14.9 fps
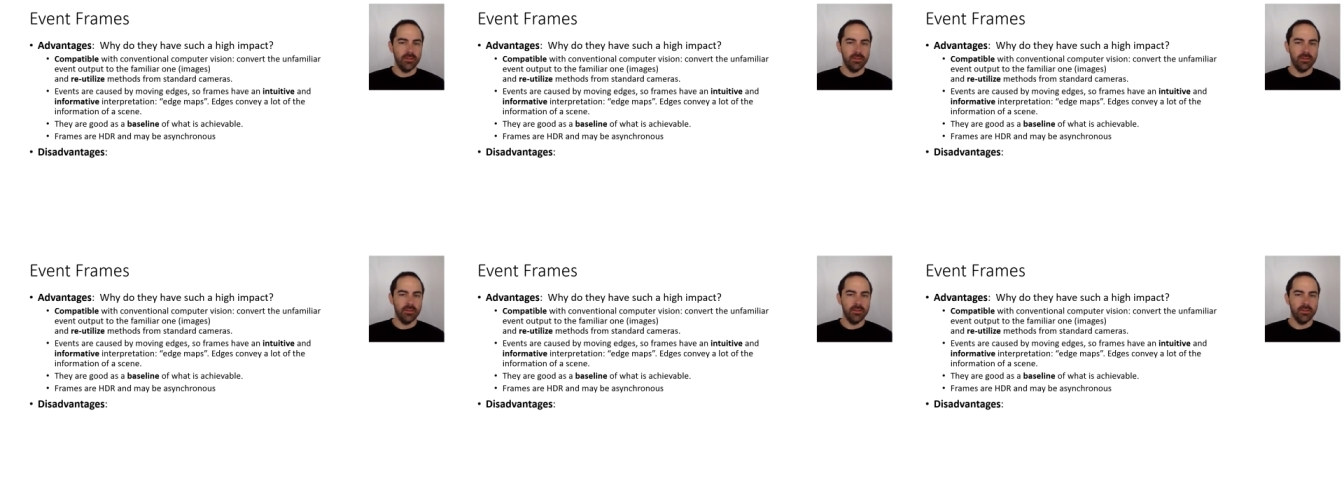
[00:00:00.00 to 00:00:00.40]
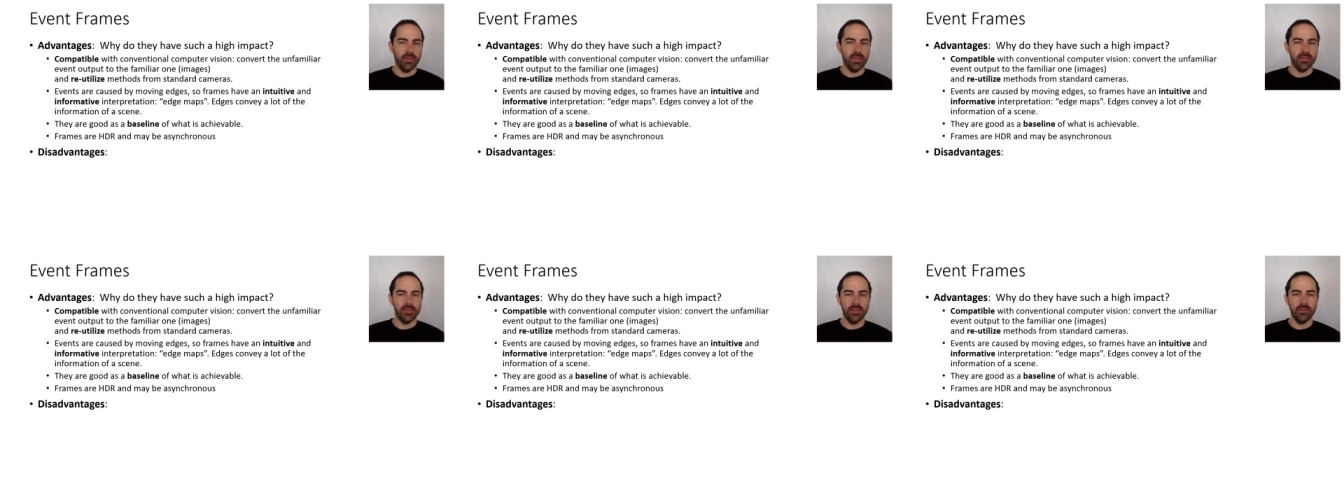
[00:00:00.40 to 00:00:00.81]
uh,
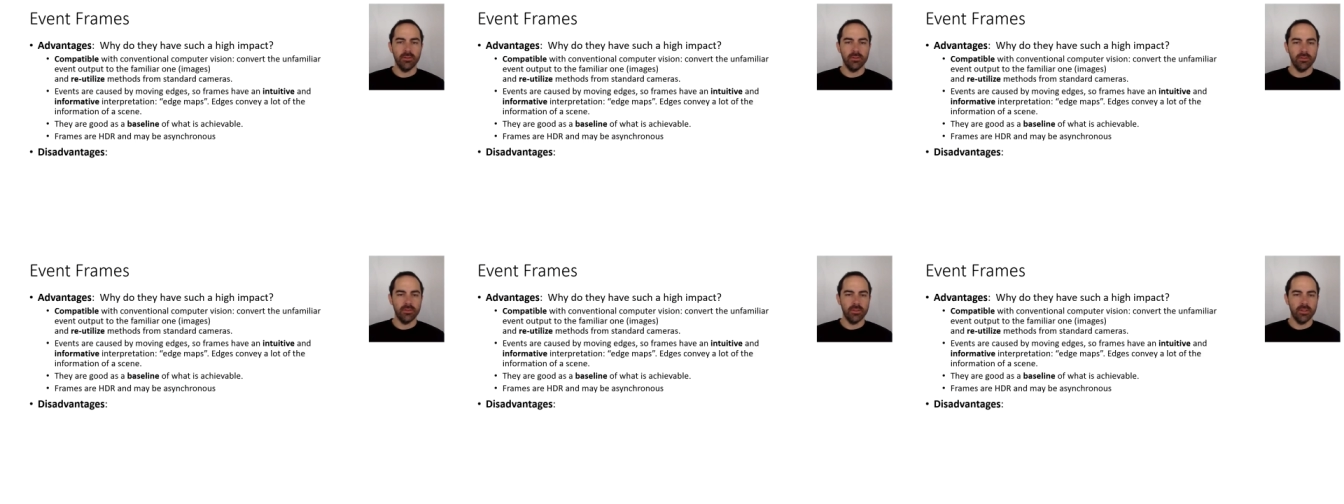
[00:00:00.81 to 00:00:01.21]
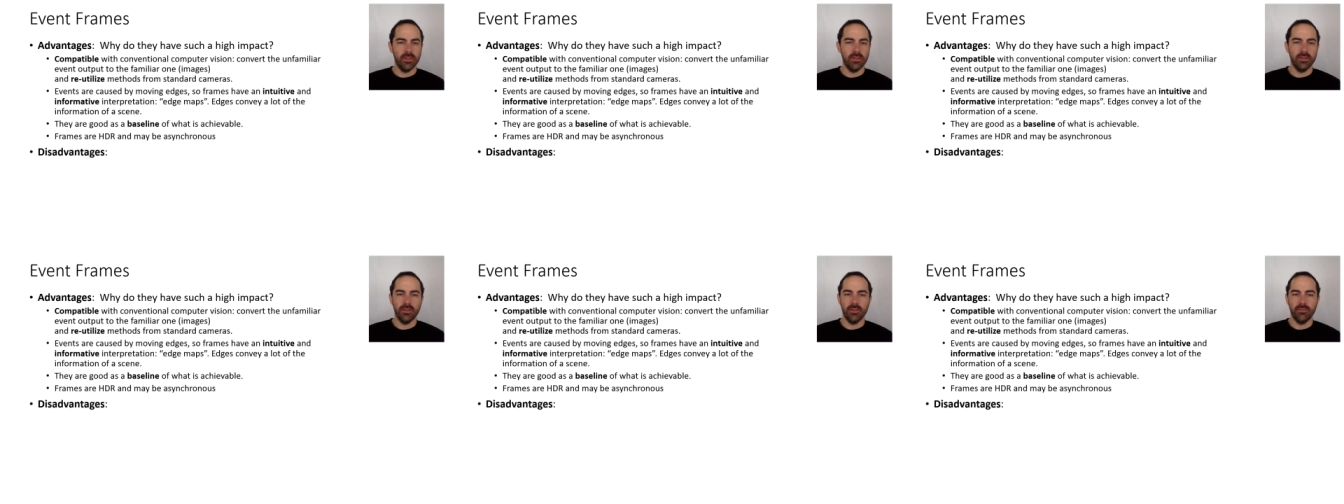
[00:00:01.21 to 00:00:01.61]
asynchronous,
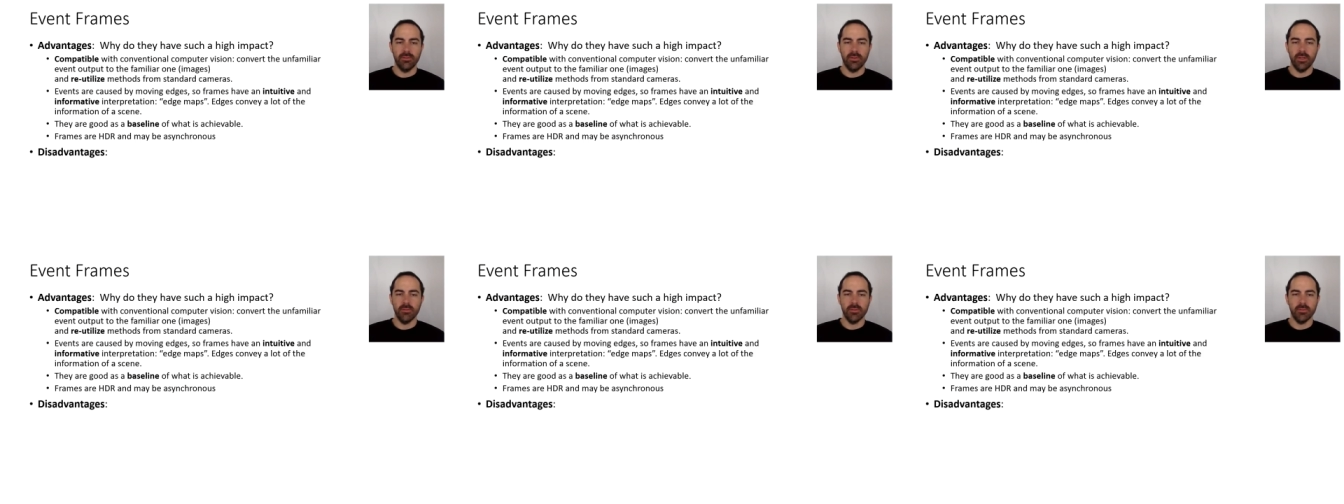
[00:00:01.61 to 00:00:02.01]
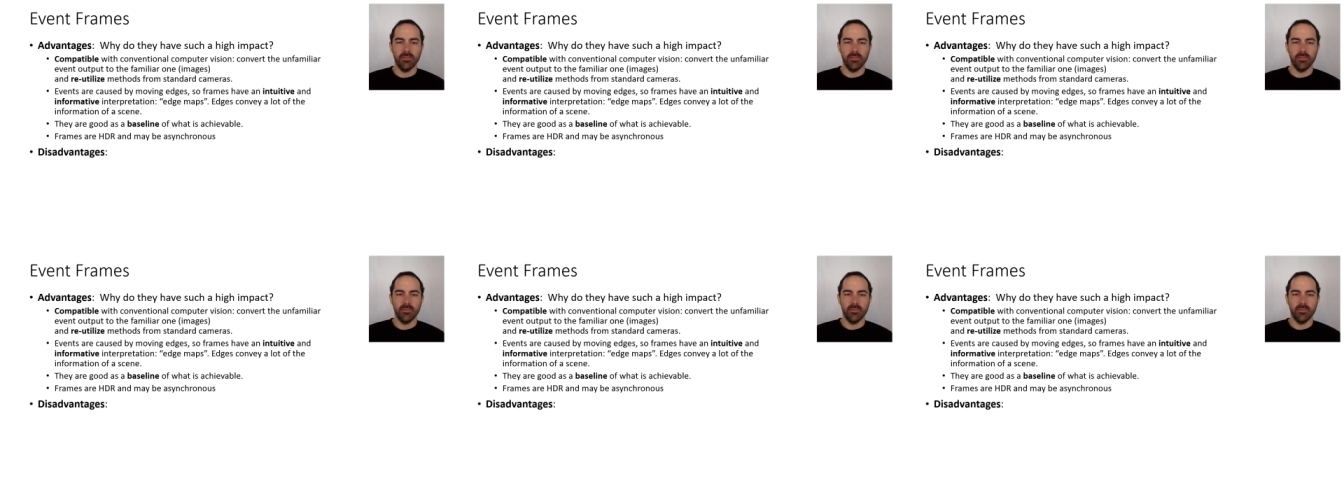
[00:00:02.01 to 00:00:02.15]
they, the frames,